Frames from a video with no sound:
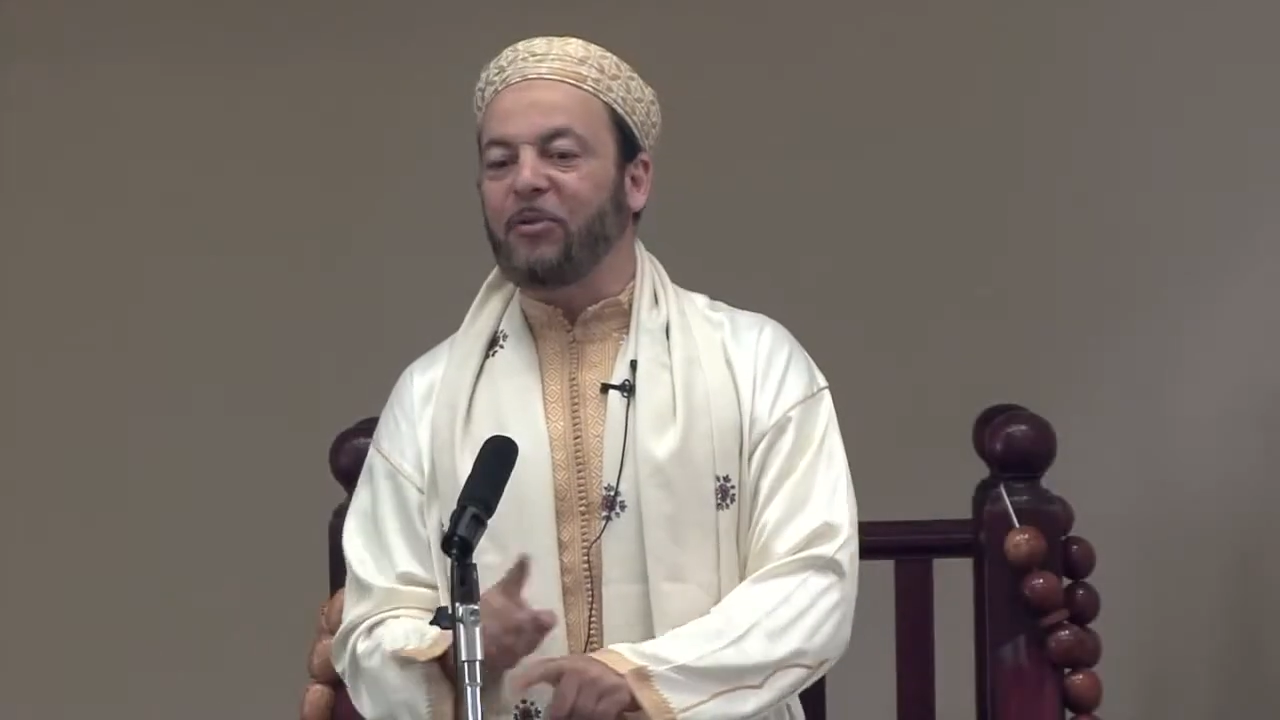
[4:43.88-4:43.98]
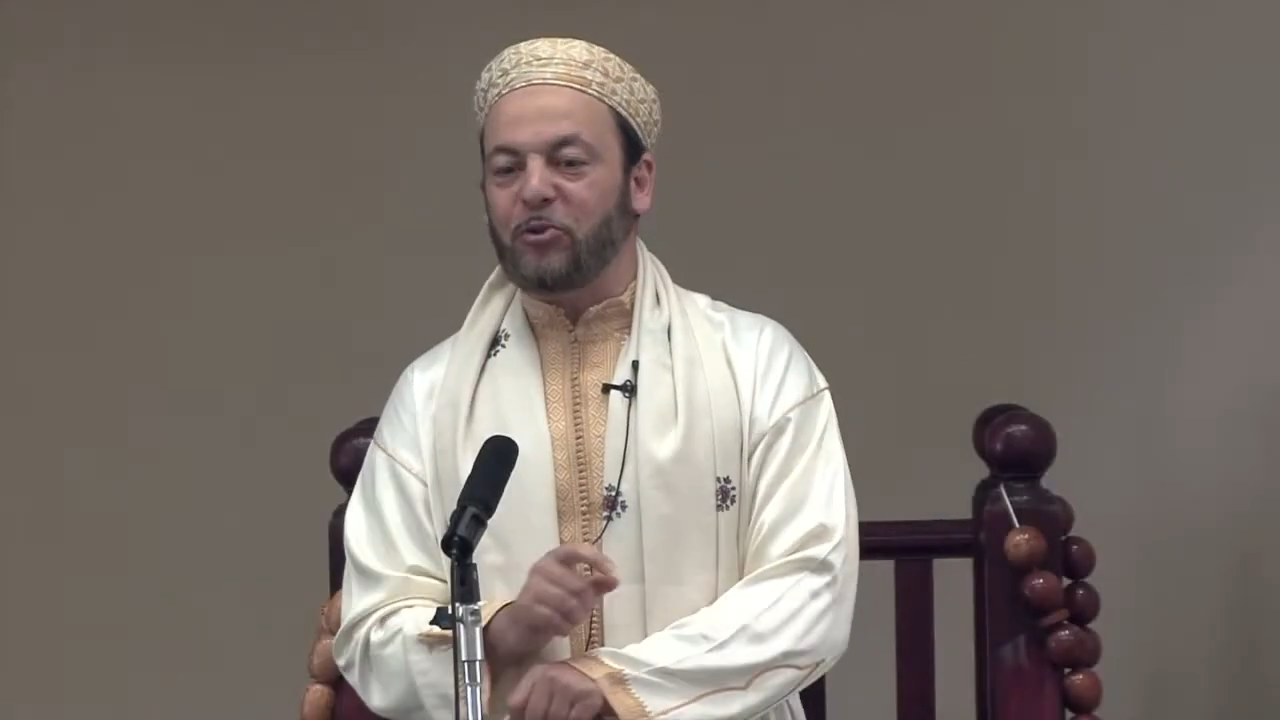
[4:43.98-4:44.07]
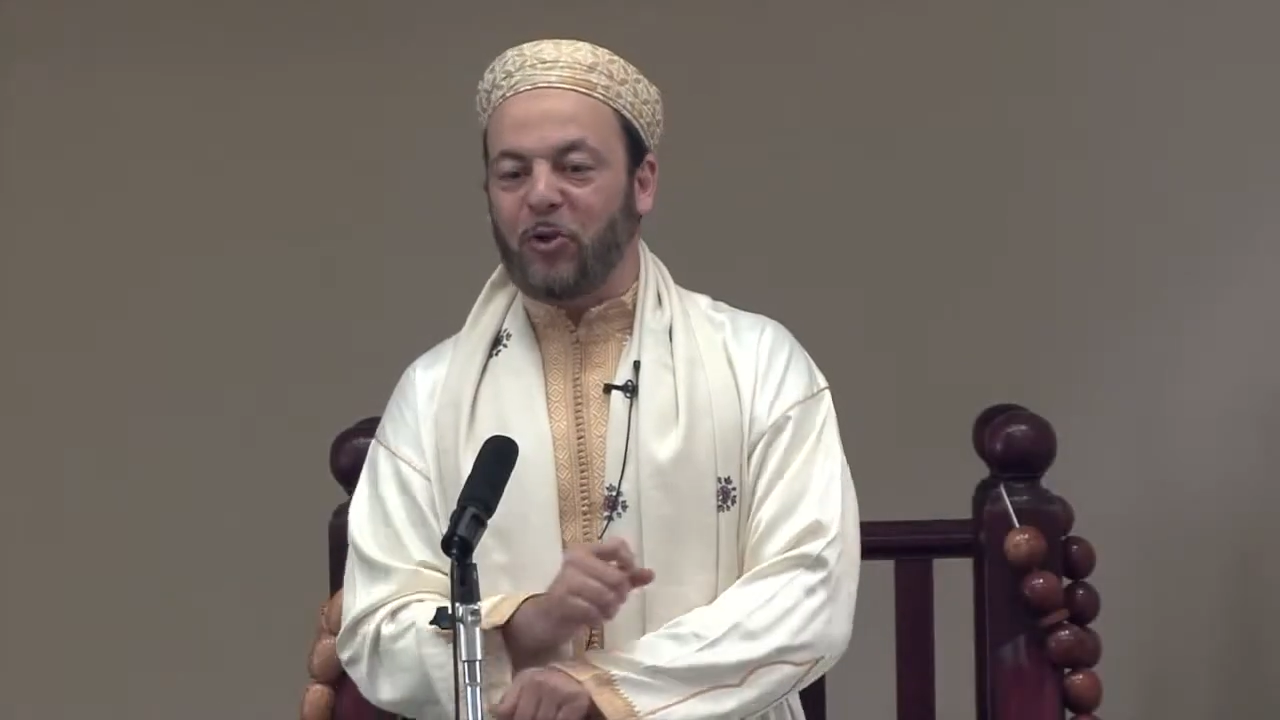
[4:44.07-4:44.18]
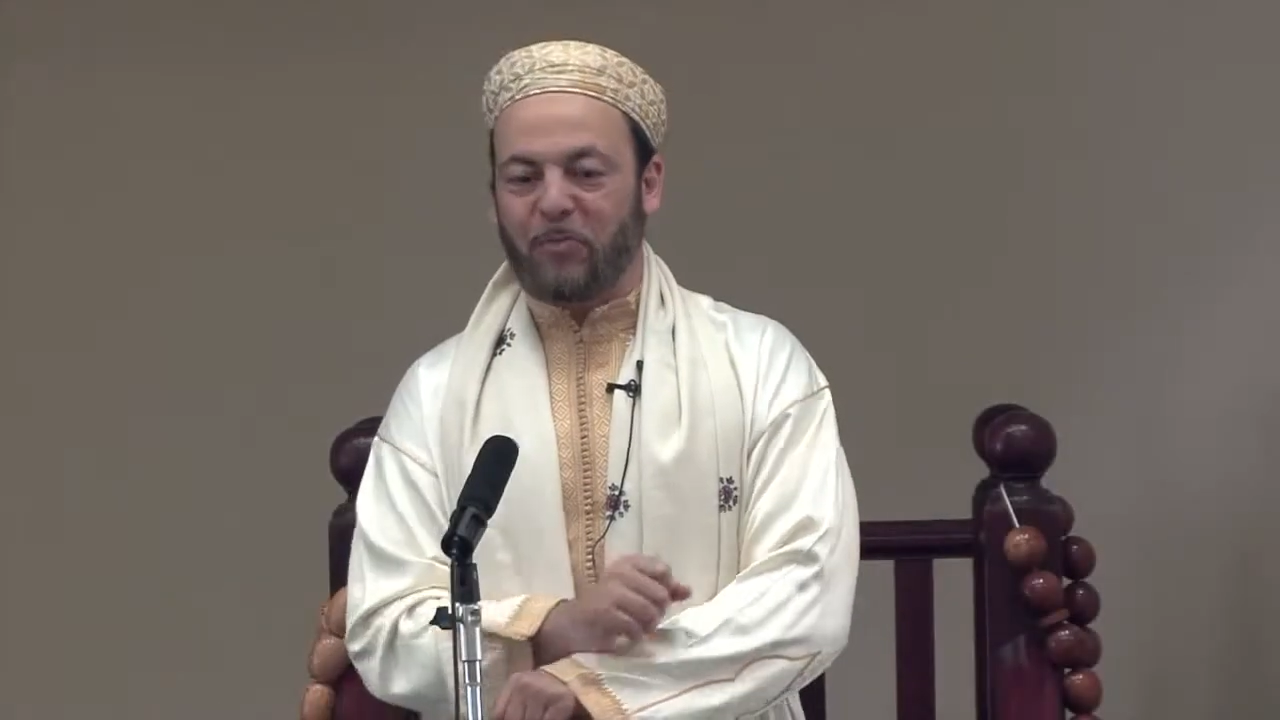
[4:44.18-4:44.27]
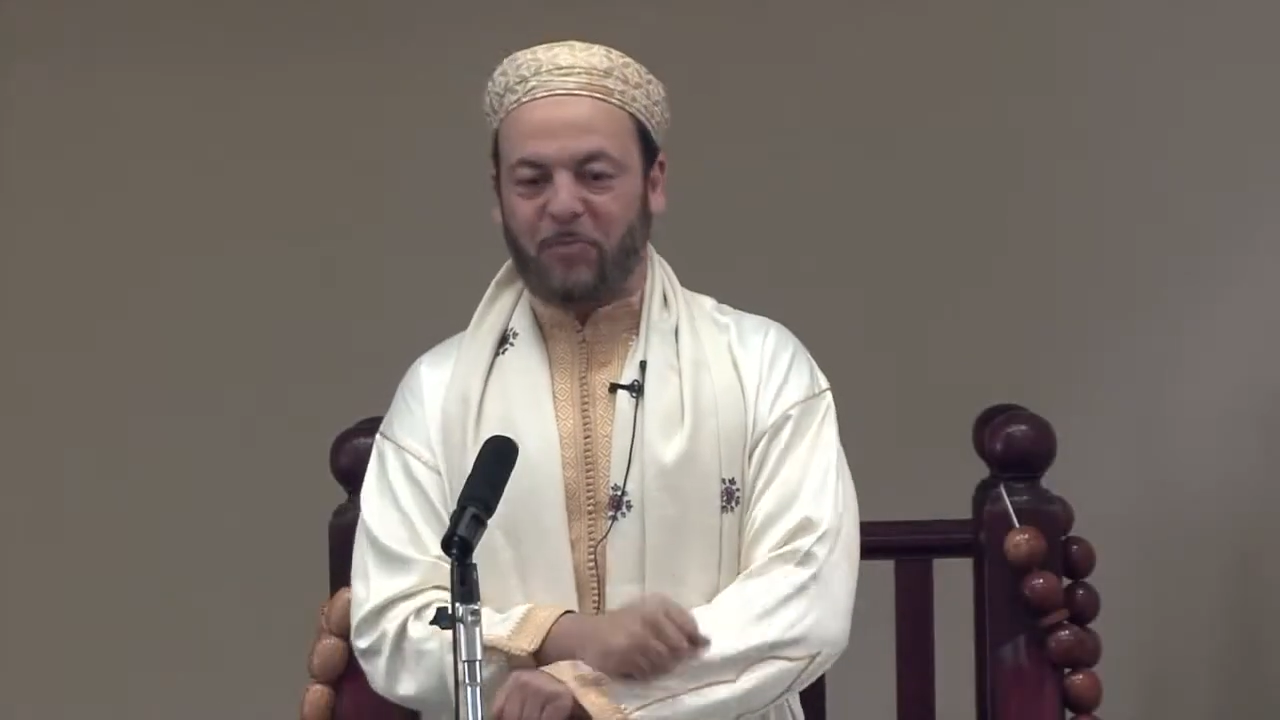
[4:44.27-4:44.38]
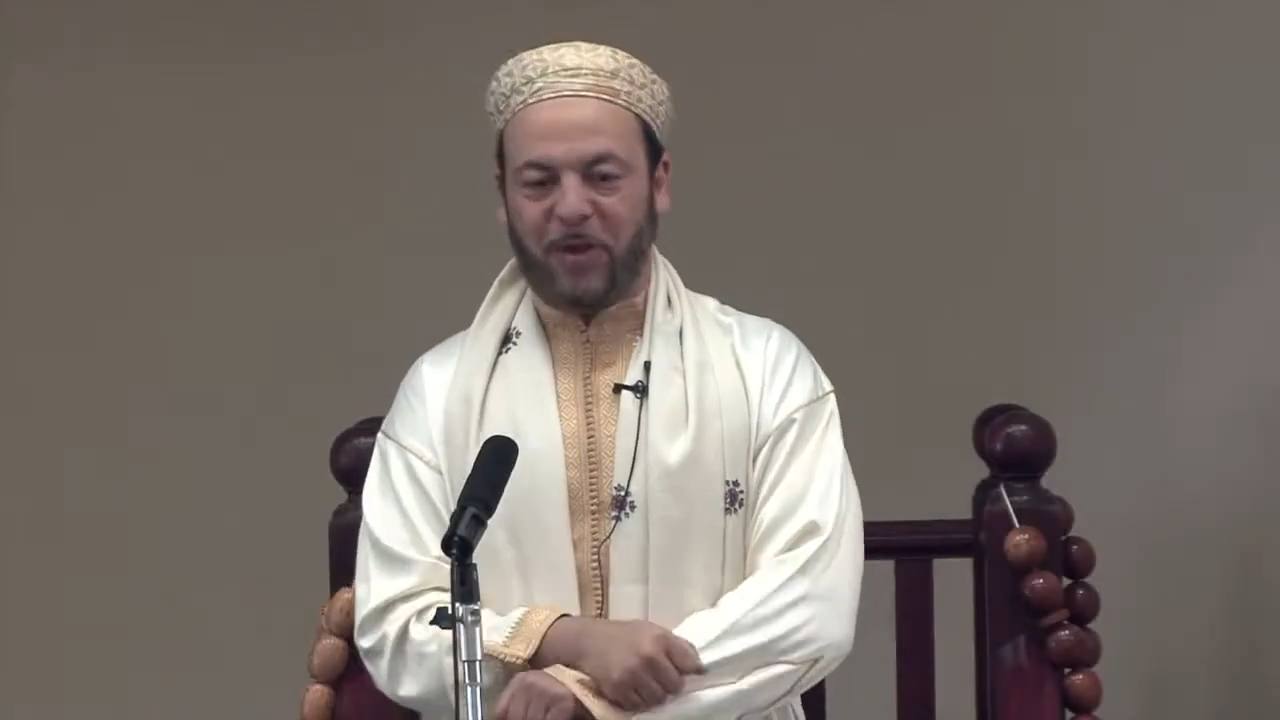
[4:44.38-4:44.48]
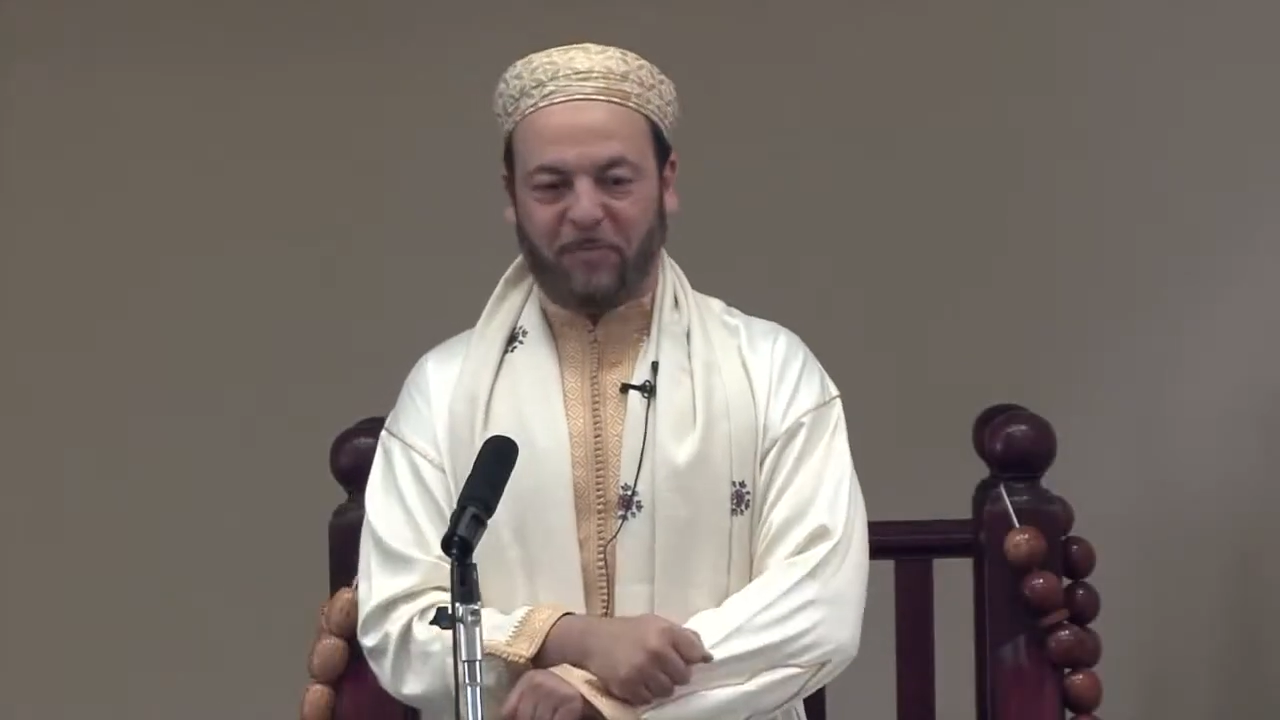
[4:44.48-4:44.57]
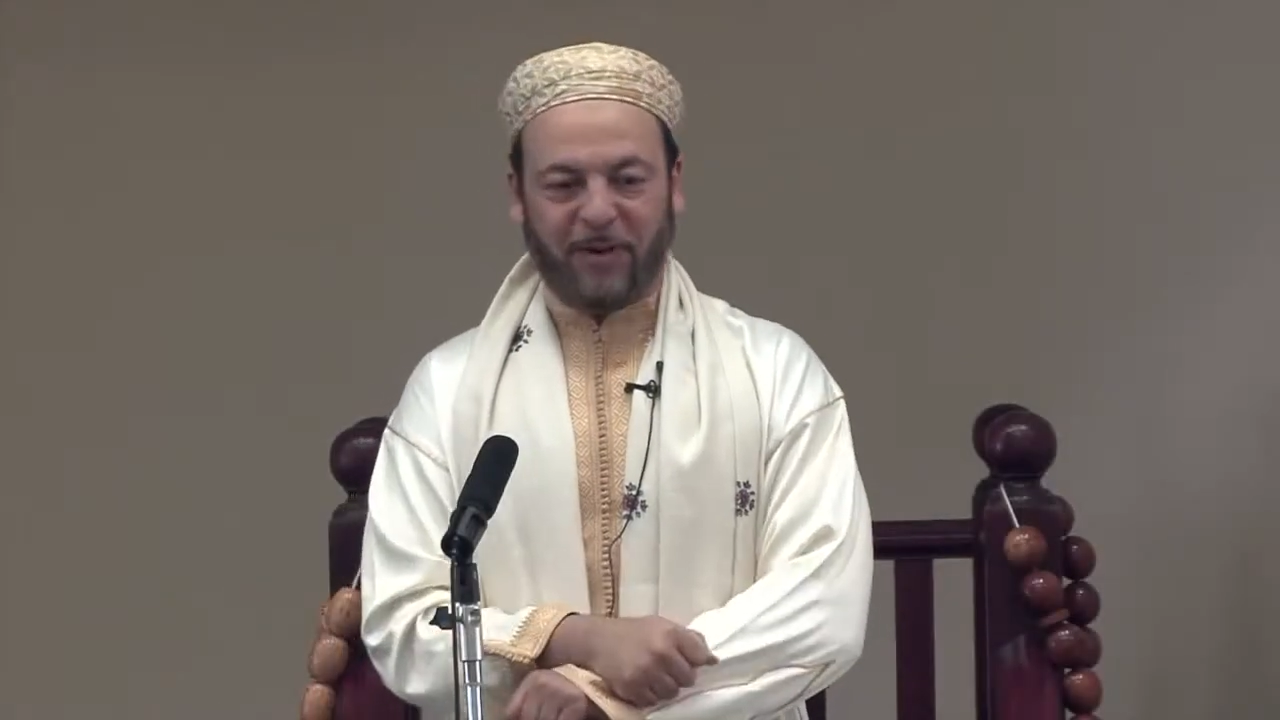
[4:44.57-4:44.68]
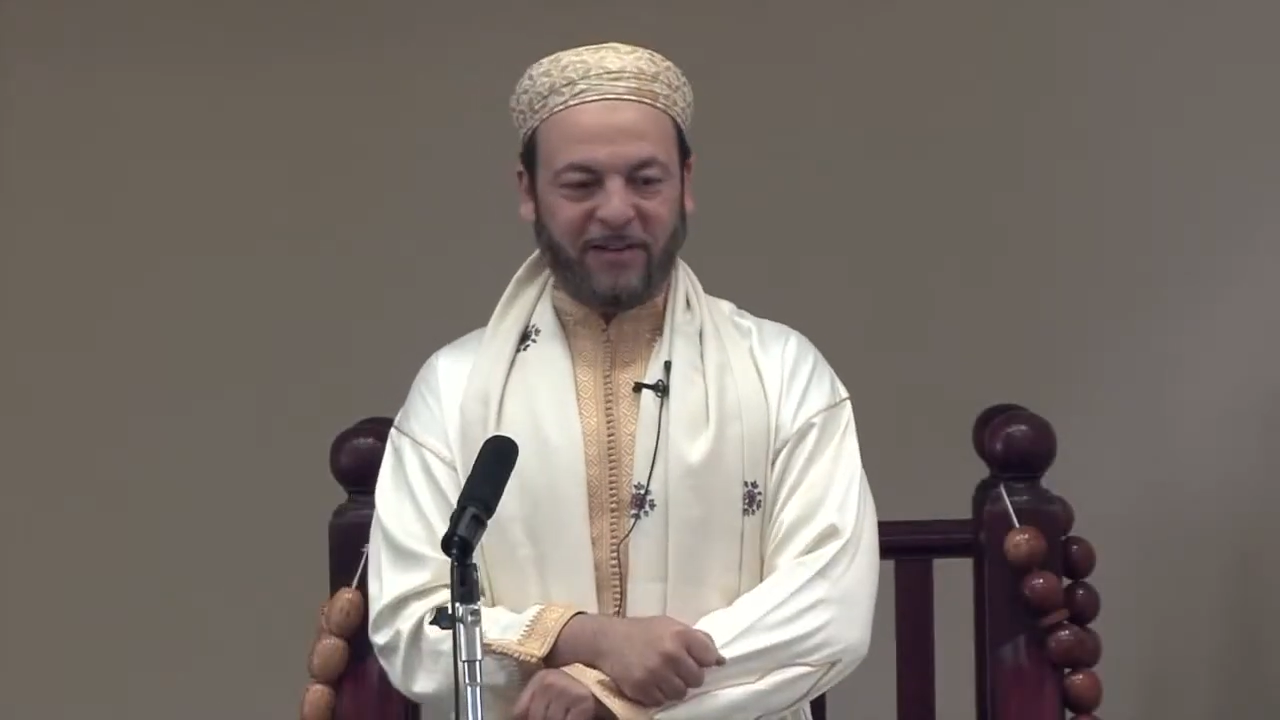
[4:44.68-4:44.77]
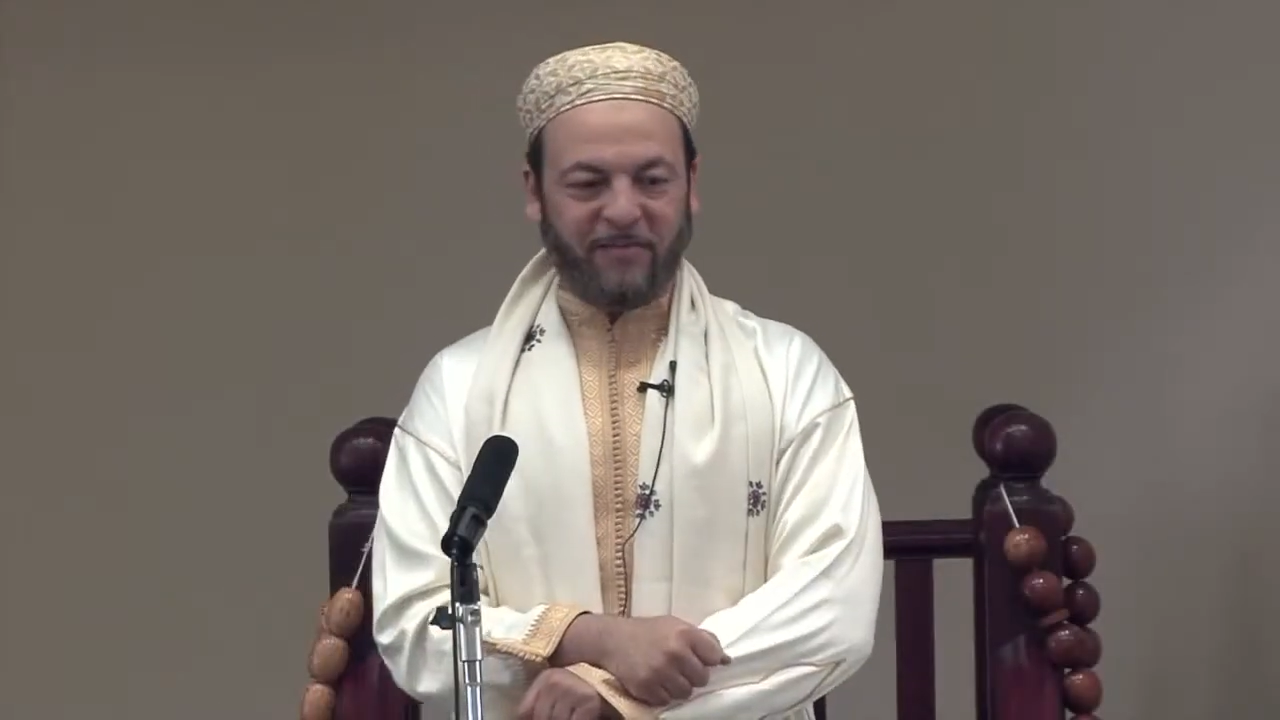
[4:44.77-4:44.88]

between people.